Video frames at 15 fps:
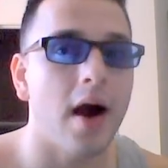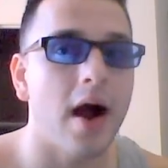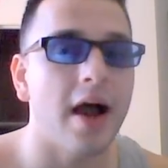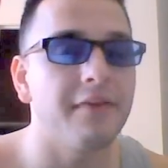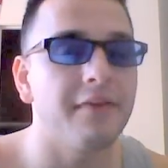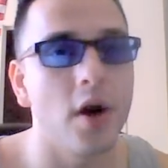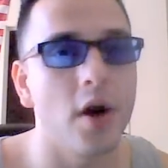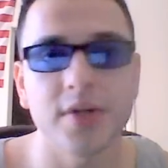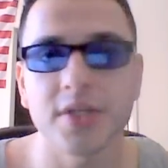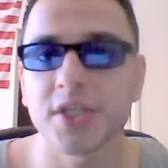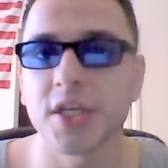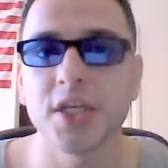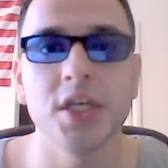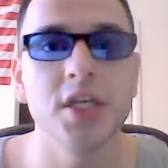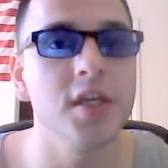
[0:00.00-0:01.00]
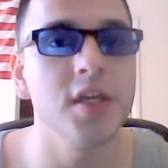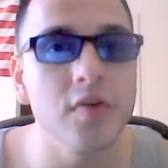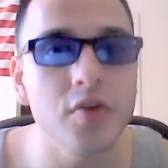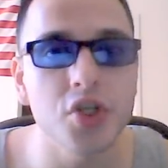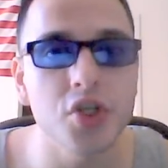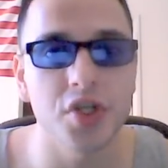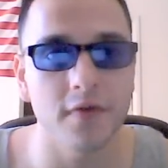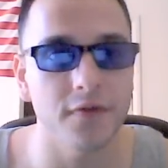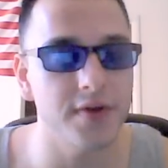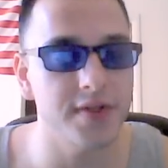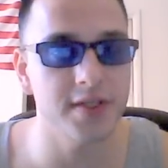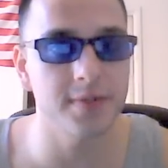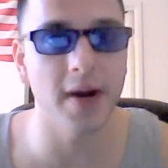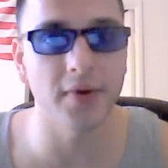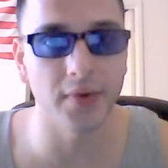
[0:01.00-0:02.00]
I've noticed a huge
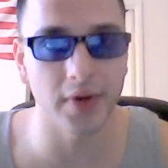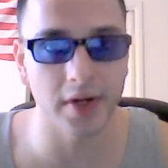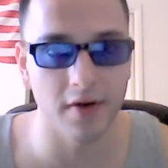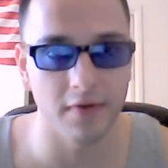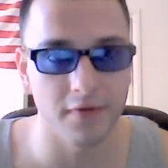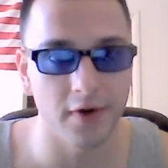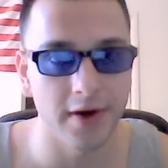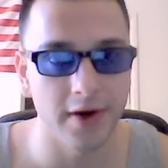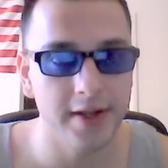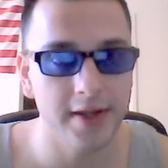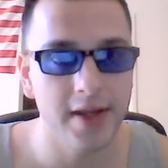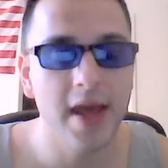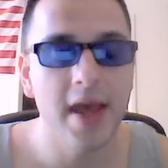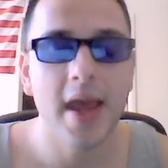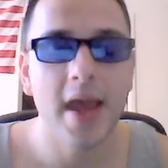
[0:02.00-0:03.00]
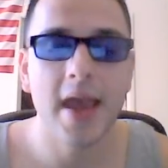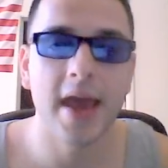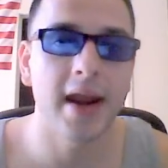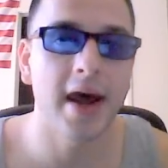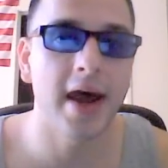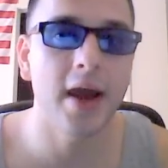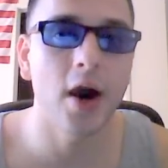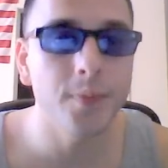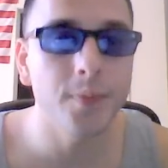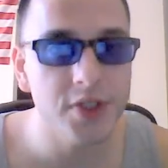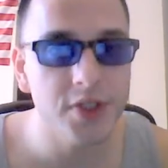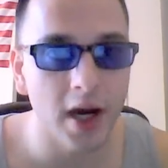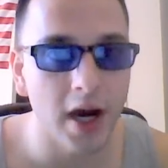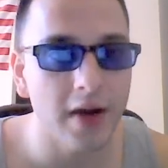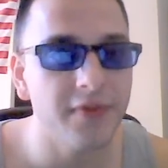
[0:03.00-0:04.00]
difference in my recovery. And I hope to
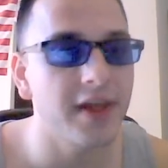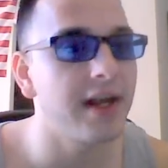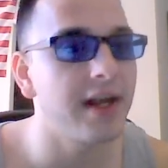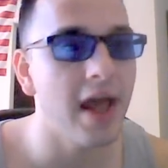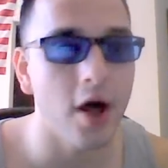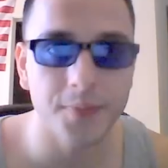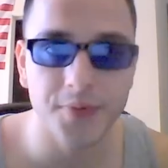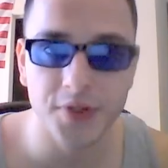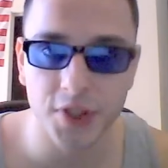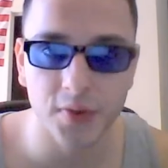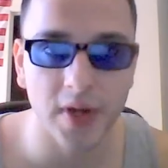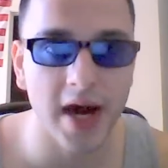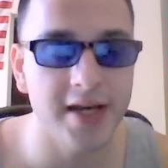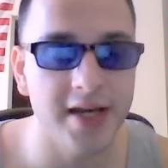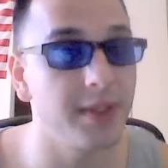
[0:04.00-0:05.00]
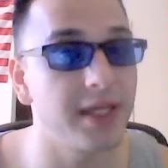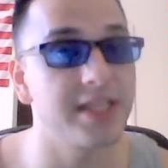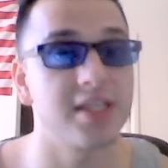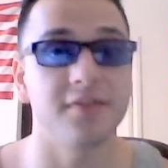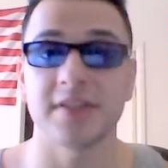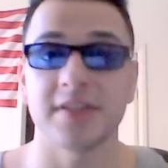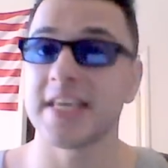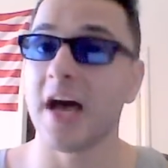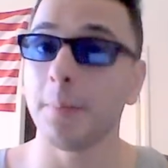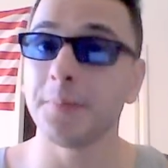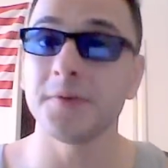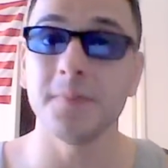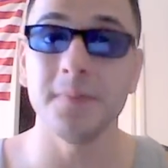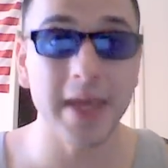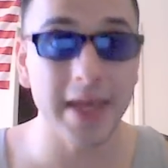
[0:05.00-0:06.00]
God that it helps you guys, because if it's
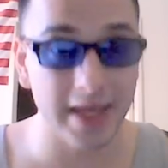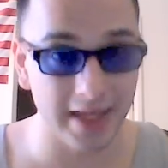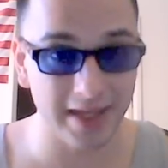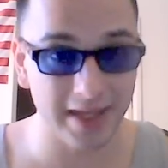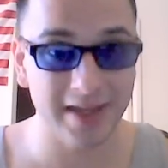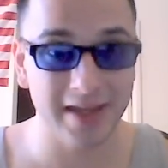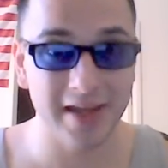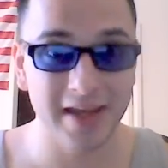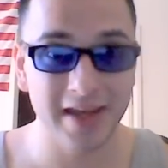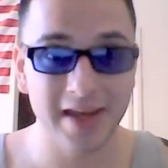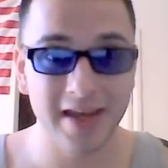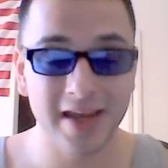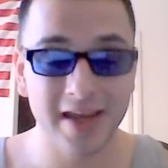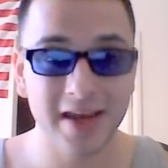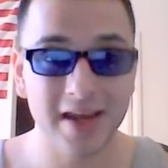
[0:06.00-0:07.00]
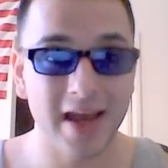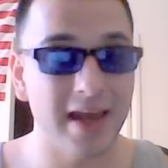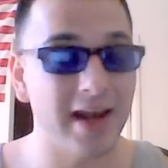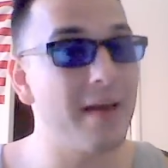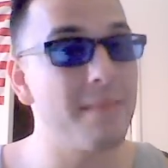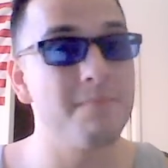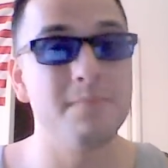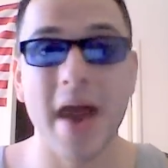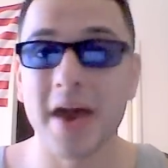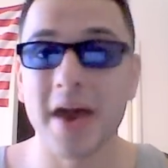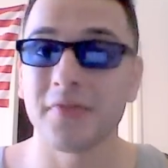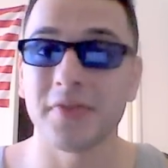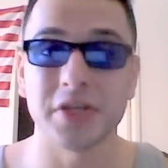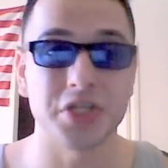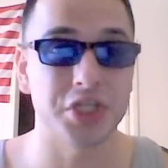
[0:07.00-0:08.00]
helped me, and I
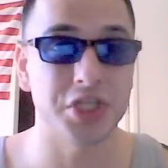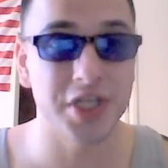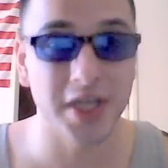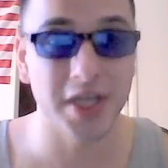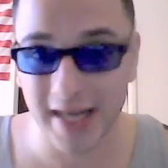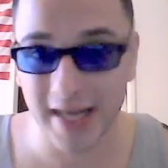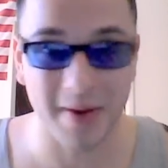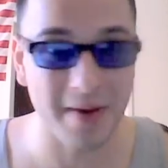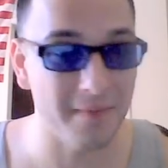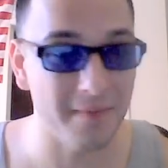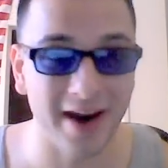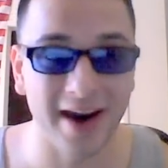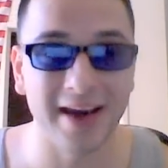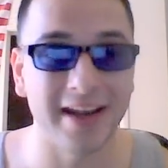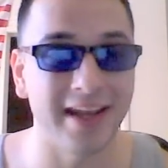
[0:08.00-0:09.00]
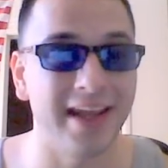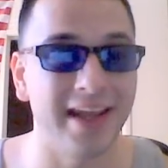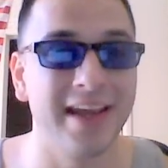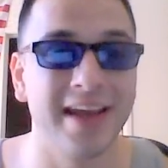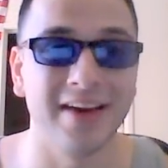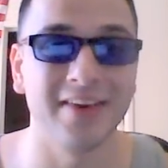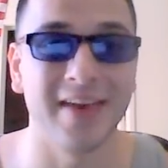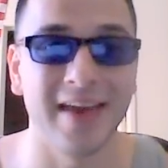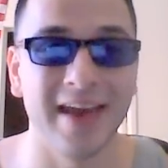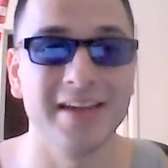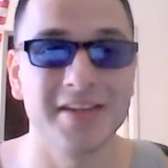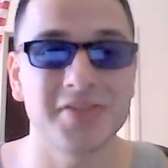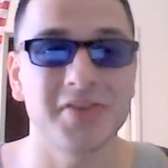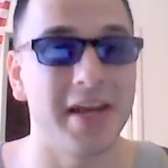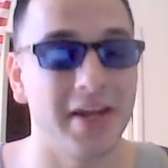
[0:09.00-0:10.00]
batter the shit out of my body, okay,
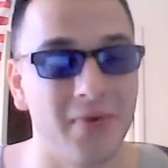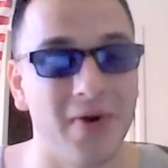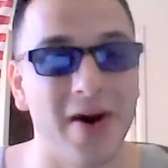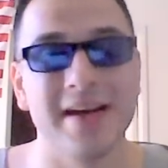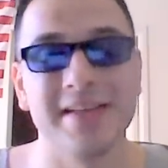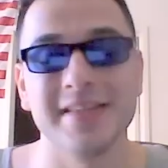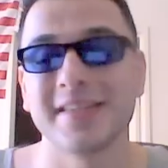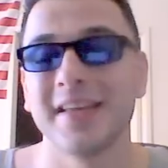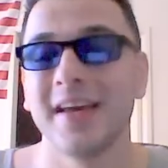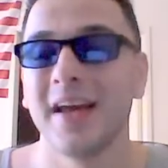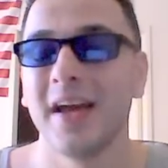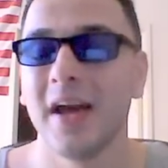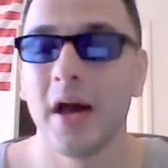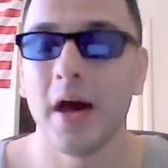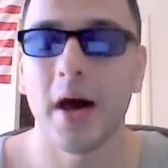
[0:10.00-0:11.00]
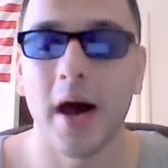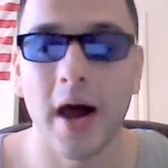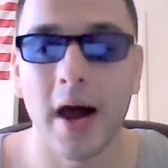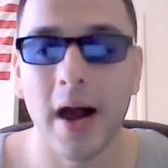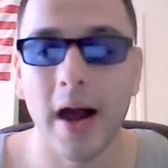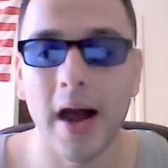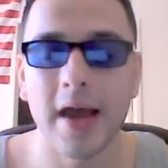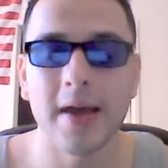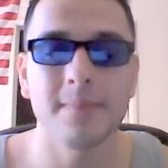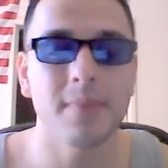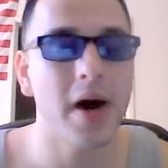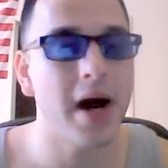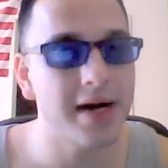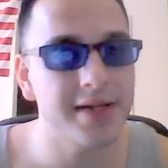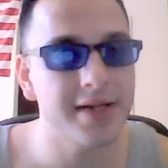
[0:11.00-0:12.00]
training-wise, I am
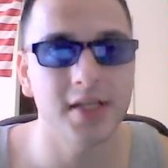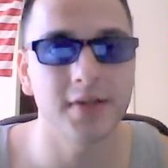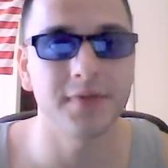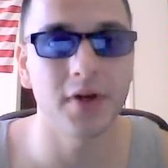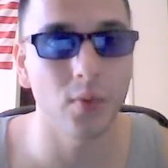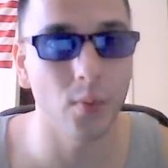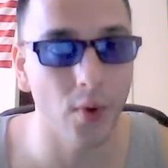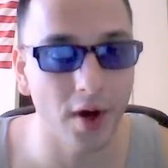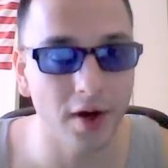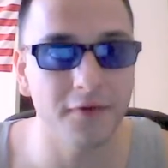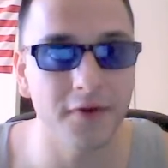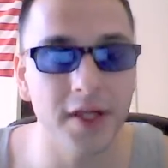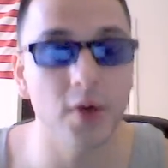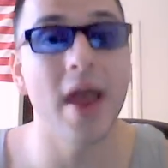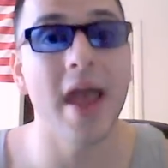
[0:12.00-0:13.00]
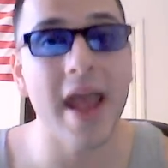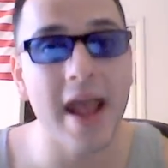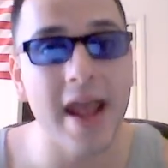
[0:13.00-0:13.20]
positive it'll work for you.